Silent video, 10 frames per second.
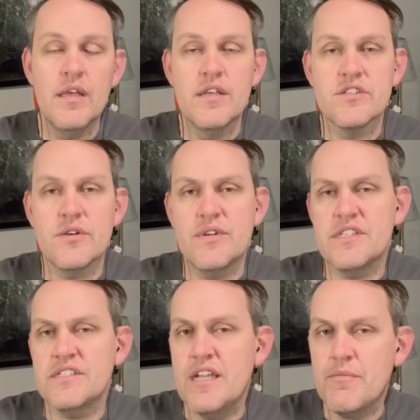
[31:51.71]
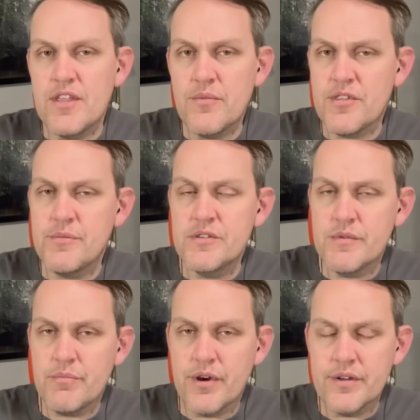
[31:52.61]
So it's the same thing with
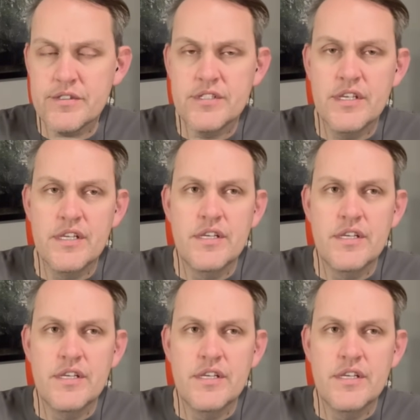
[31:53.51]
amusement parks.